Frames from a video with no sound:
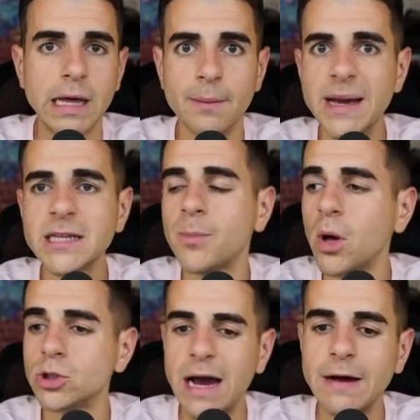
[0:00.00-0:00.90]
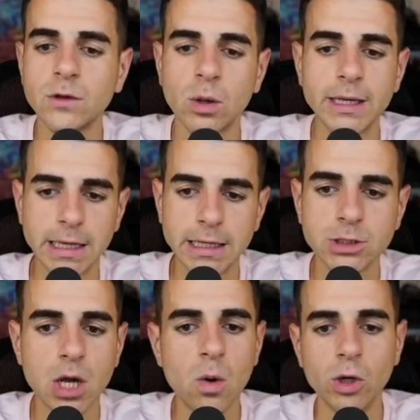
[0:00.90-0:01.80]
In a best ball draft, though, like
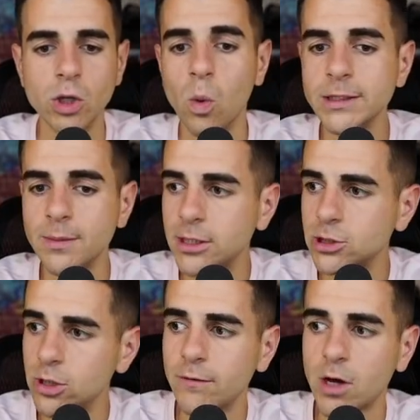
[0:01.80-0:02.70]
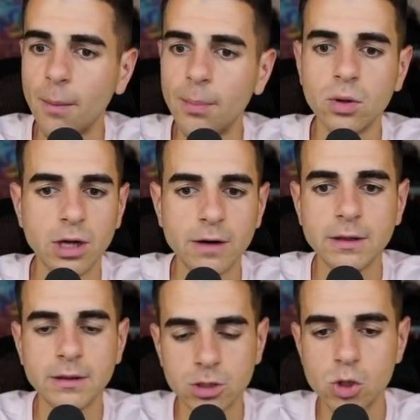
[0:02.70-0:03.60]
this, where you want to make sure you have a couple, you have
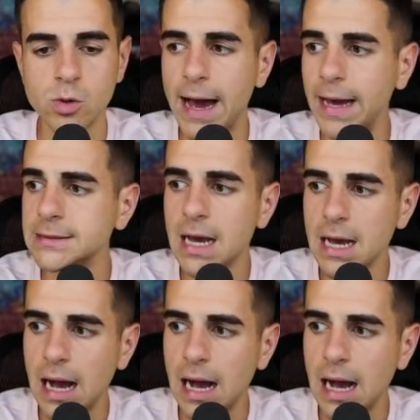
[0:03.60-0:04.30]
two guys,